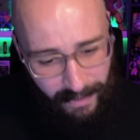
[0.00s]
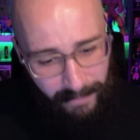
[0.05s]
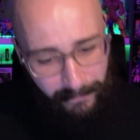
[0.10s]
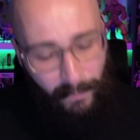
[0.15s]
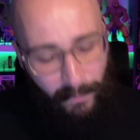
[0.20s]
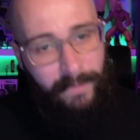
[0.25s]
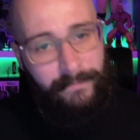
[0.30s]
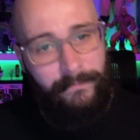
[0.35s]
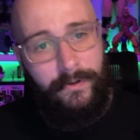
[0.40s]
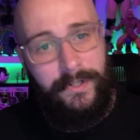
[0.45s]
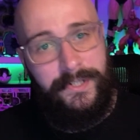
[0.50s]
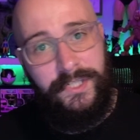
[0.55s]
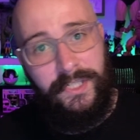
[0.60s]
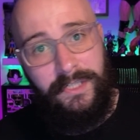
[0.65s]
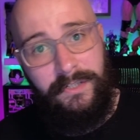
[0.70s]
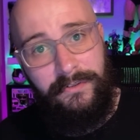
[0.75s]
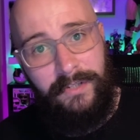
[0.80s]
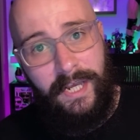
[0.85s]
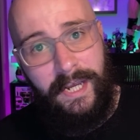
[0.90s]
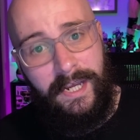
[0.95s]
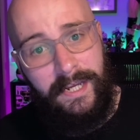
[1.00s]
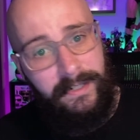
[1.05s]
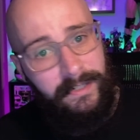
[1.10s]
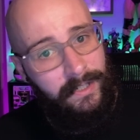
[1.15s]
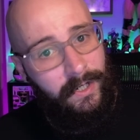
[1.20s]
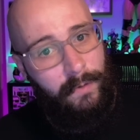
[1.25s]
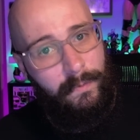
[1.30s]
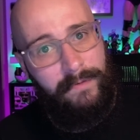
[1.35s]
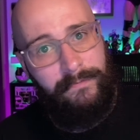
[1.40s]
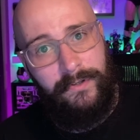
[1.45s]
But whether I see you there
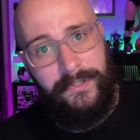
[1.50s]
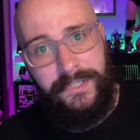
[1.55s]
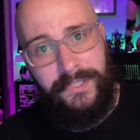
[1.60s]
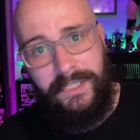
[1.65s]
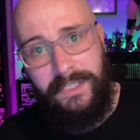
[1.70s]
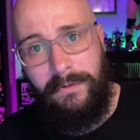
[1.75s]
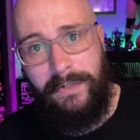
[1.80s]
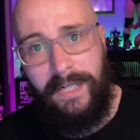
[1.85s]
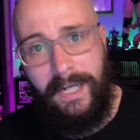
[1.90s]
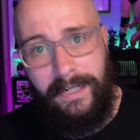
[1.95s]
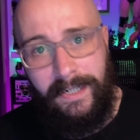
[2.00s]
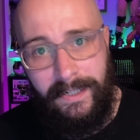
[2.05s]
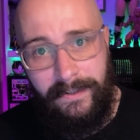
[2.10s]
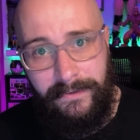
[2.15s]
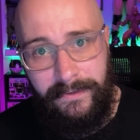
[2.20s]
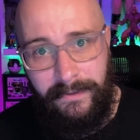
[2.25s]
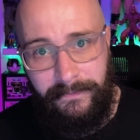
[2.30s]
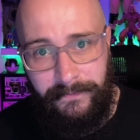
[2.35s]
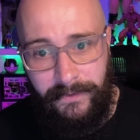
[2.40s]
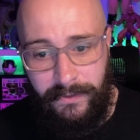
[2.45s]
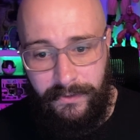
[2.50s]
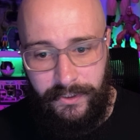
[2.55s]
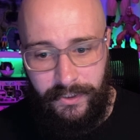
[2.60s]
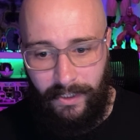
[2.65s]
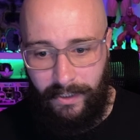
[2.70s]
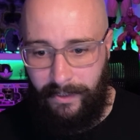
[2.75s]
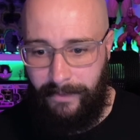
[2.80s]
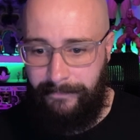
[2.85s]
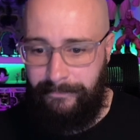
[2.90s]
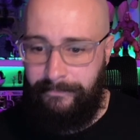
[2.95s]
or whether I see you again here in the
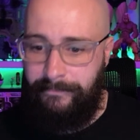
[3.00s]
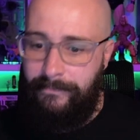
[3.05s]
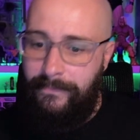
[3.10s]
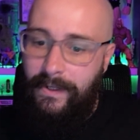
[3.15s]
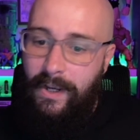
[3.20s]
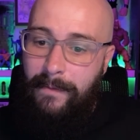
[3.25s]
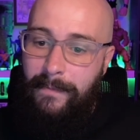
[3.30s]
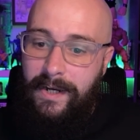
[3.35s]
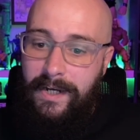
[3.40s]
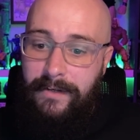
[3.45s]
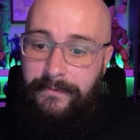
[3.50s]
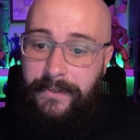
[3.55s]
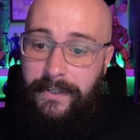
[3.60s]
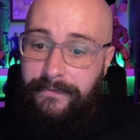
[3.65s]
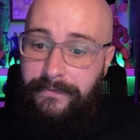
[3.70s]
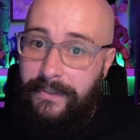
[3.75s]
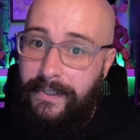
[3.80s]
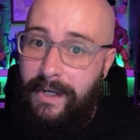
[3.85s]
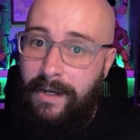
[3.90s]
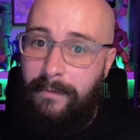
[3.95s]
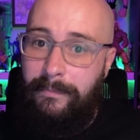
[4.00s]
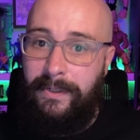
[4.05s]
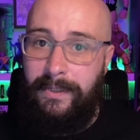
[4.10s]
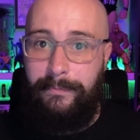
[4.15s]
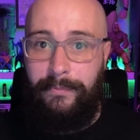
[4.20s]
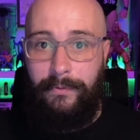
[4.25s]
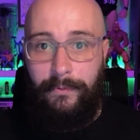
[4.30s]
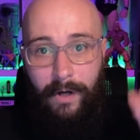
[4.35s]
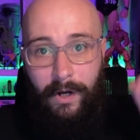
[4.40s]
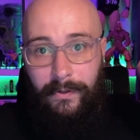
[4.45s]
future, I'm out of here for now, people.